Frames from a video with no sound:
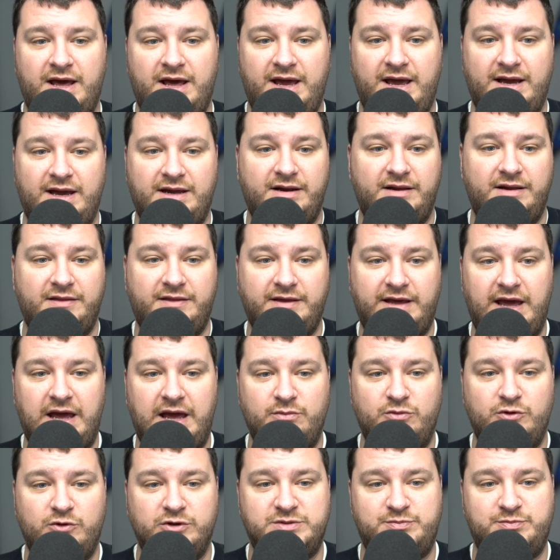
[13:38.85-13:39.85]
and the
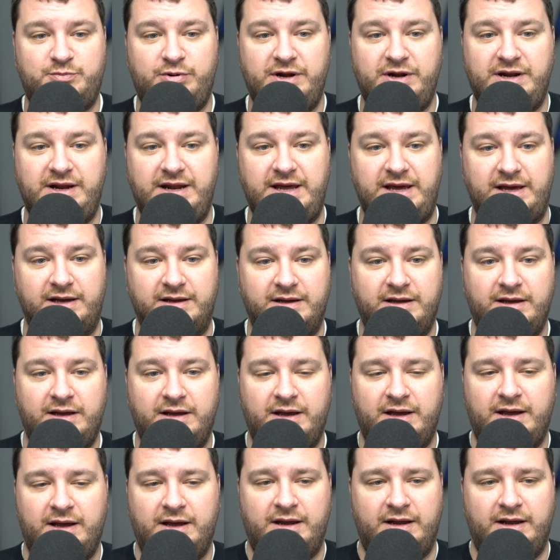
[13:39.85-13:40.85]
game looks pretty neat.
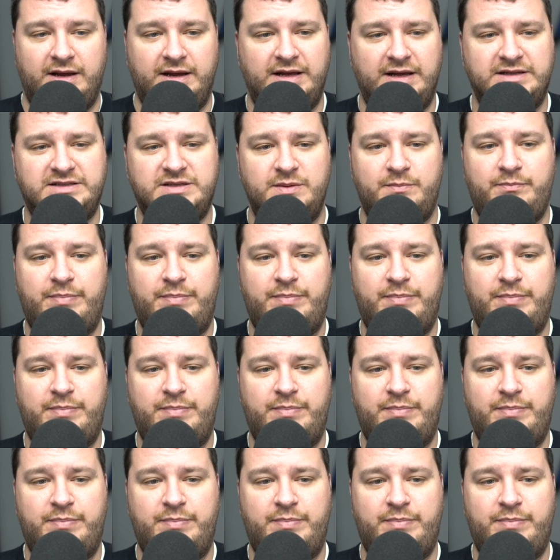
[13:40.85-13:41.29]
It's